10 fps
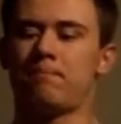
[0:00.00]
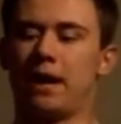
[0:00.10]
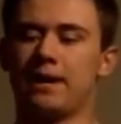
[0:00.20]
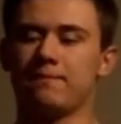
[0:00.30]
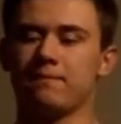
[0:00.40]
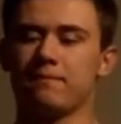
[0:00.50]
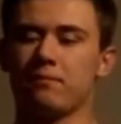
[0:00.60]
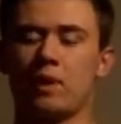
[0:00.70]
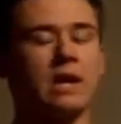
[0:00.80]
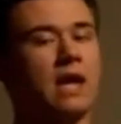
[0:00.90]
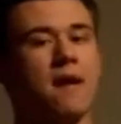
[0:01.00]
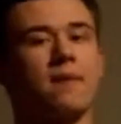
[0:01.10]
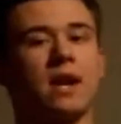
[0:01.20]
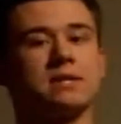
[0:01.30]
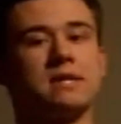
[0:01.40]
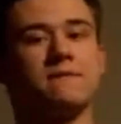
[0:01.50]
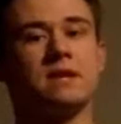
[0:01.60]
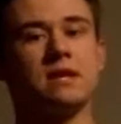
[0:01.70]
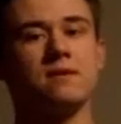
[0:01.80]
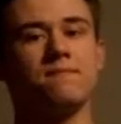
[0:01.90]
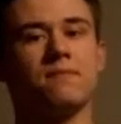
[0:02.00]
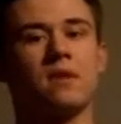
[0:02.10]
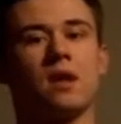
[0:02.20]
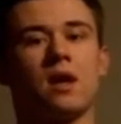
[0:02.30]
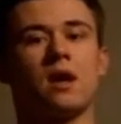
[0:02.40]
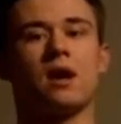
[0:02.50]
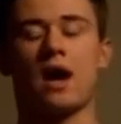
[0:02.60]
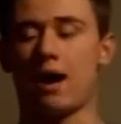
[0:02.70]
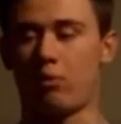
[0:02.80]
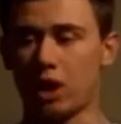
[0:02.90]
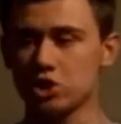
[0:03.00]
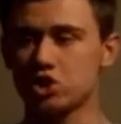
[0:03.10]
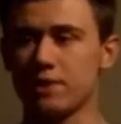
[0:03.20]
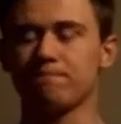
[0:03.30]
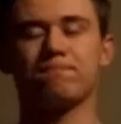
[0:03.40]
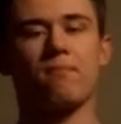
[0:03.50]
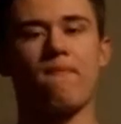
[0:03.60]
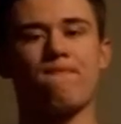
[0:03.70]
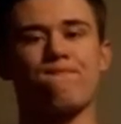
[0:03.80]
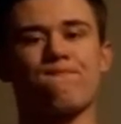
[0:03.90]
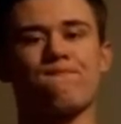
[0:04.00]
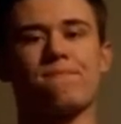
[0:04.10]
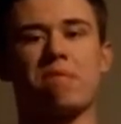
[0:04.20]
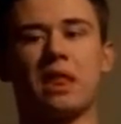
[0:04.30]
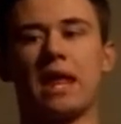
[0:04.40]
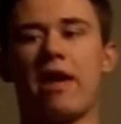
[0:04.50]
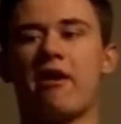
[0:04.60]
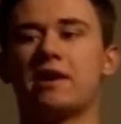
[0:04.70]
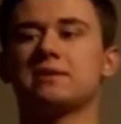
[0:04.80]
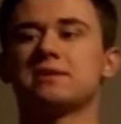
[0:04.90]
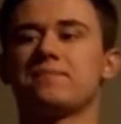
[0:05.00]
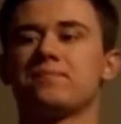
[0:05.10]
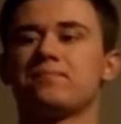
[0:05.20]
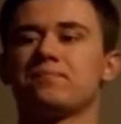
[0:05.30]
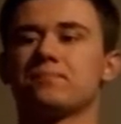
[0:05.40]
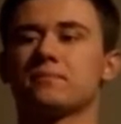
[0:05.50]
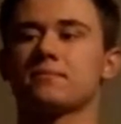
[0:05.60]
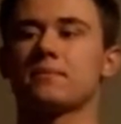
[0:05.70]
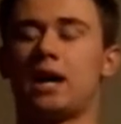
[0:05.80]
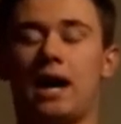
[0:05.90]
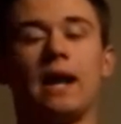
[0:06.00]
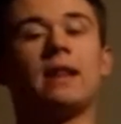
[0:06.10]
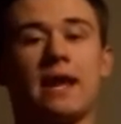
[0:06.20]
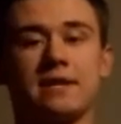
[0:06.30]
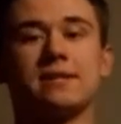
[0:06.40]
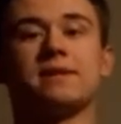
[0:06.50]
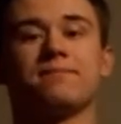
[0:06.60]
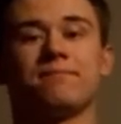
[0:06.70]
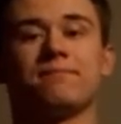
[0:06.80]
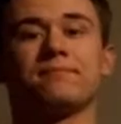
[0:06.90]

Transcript: But when it came out on DVD, I watched it. And I liked it.